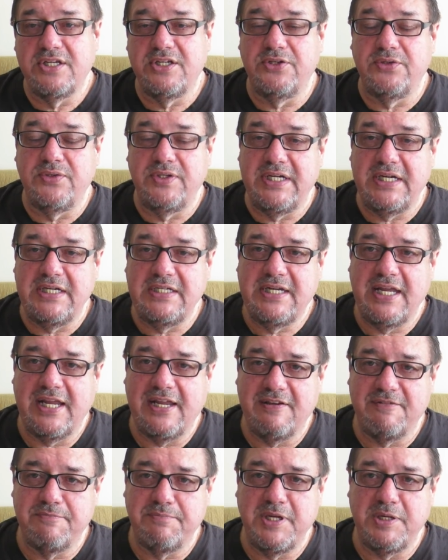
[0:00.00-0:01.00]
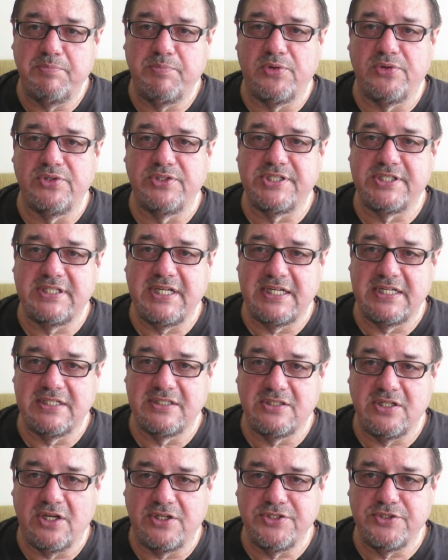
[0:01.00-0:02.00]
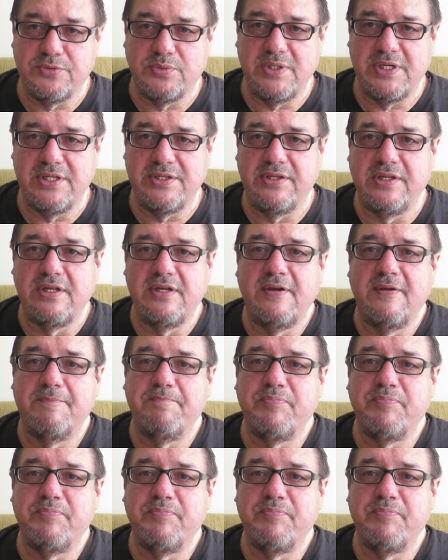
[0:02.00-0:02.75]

You need to have people to stay in touch with.